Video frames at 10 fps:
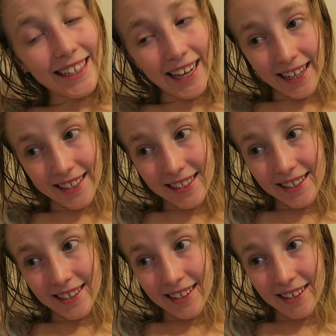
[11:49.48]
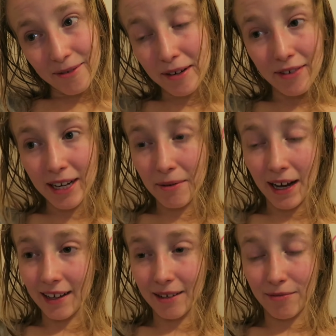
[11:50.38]
yes, it went really
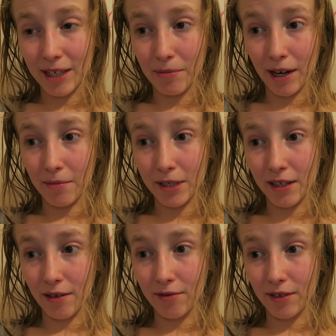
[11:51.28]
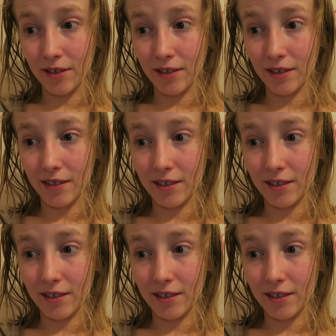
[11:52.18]
well and I'm really proud of myself, and